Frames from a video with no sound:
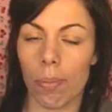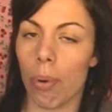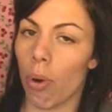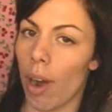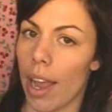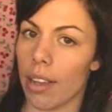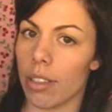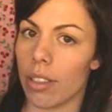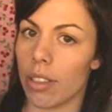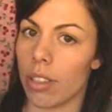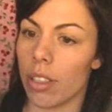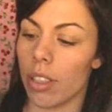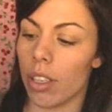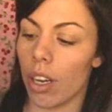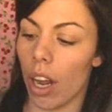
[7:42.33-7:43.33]

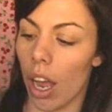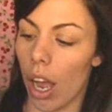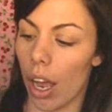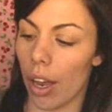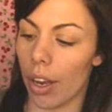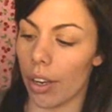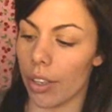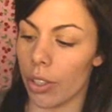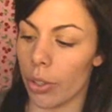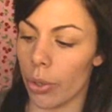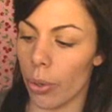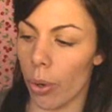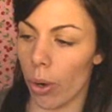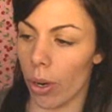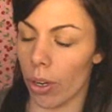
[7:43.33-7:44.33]
press
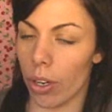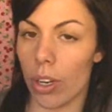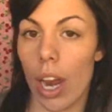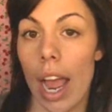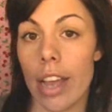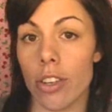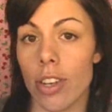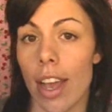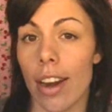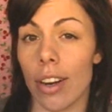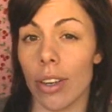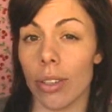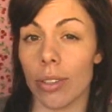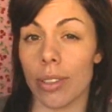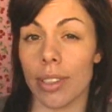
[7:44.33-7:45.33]
your
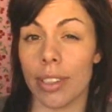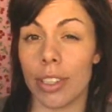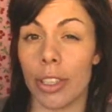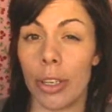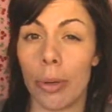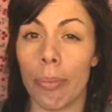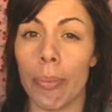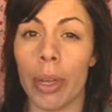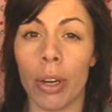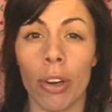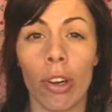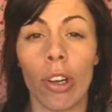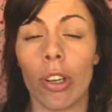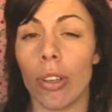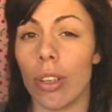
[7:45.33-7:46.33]
eyeshadows and your
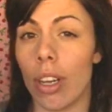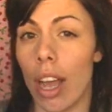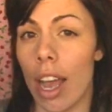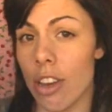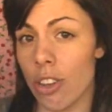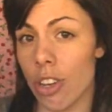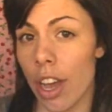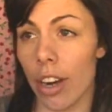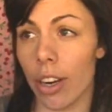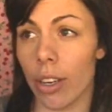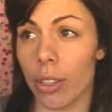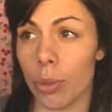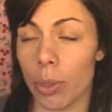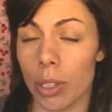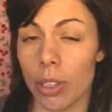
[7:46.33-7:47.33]
mineral
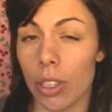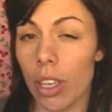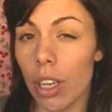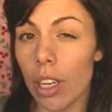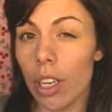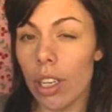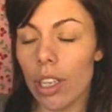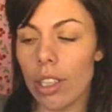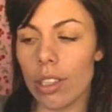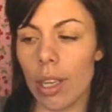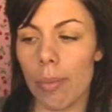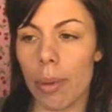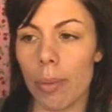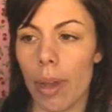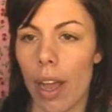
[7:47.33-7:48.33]
eyeshadows, which
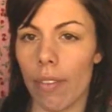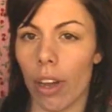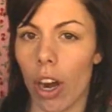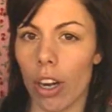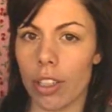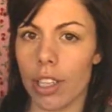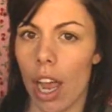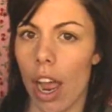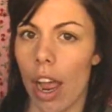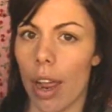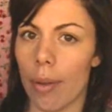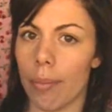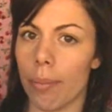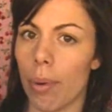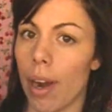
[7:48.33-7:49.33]
some people have a hard
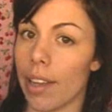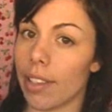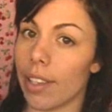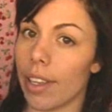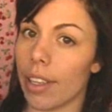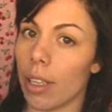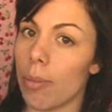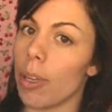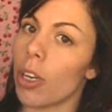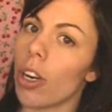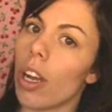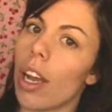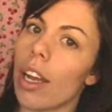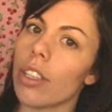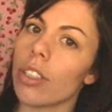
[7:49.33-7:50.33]
time pressing the
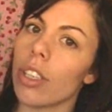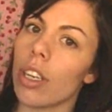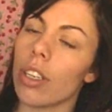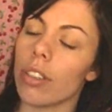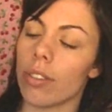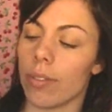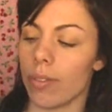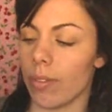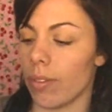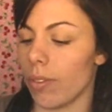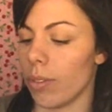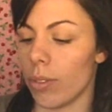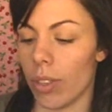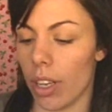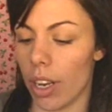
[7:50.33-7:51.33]
mineral eyeshadow.
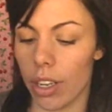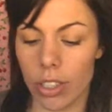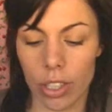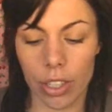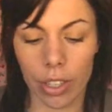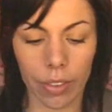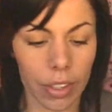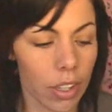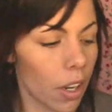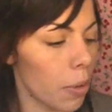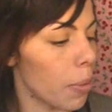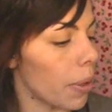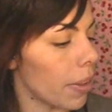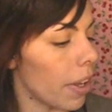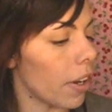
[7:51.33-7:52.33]
Well, I shouldn't even
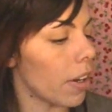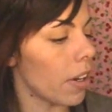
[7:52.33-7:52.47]
talk about that.